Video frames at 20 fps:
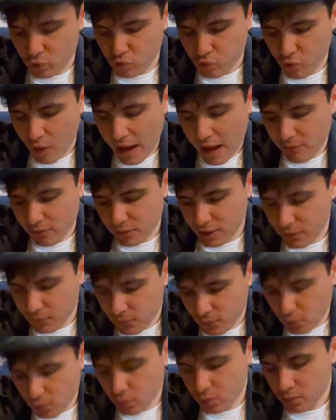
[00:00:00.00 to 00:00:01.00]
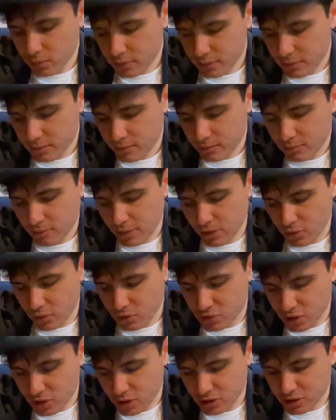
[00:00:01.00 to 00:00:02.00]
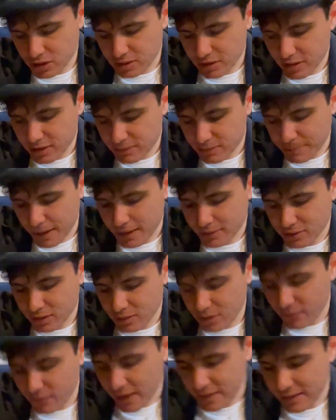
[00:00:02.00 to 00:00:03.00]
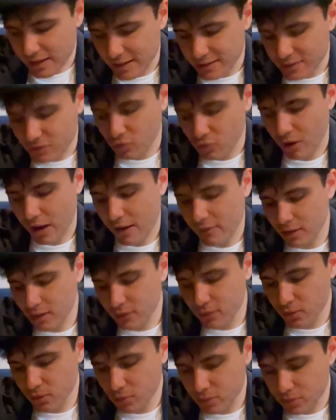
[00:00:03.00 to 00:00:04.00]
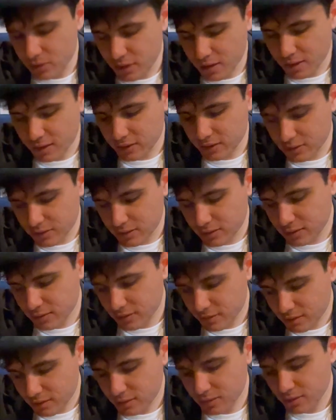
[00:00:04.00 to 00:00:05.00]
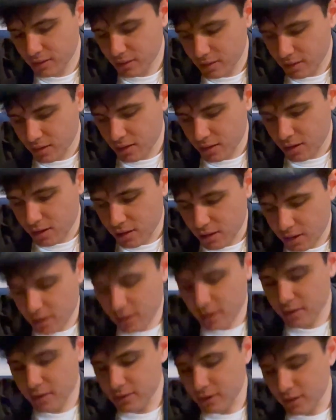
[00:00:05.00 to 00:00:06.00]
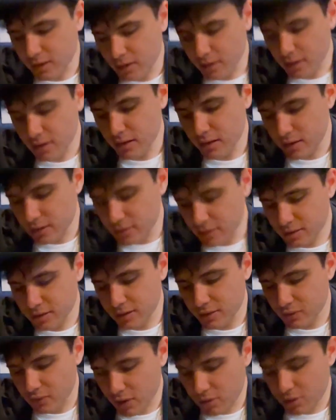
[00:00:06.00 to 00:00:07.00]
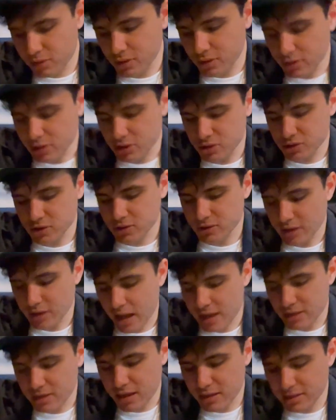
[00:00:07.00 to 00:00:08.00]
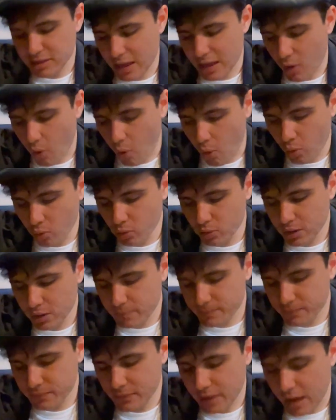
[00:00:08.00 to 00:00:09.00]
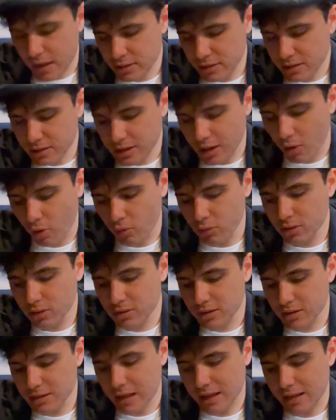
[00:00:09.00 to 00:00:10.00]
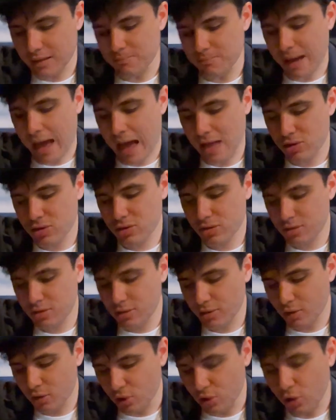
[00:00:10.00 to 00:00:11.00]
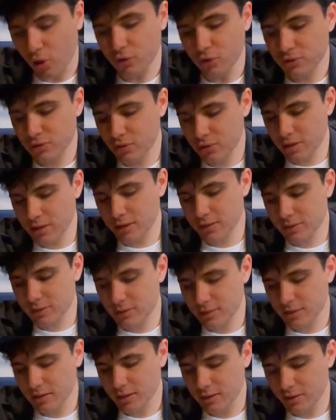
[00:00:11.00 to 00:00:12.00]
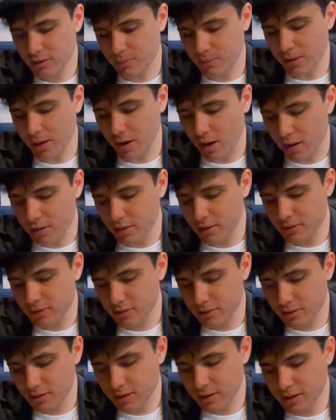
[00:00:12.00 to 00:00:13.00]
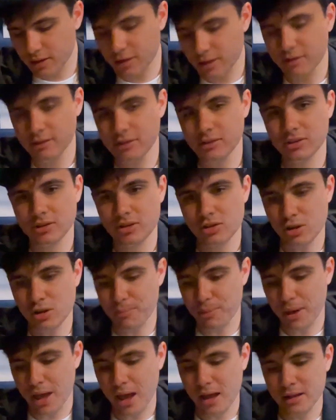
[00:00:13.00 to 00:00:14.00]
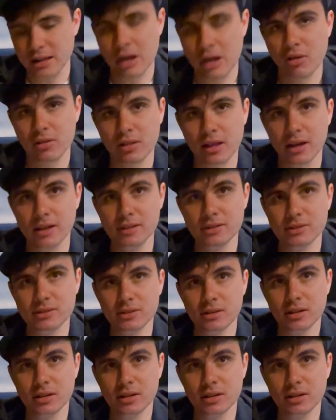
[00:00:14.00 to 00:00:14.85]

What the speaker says: for traveling food, when you're judging this based on the fact that it's traveling food, this is very delicious. I think the only thing that can match close to this, to be honest, is Japan Airlines.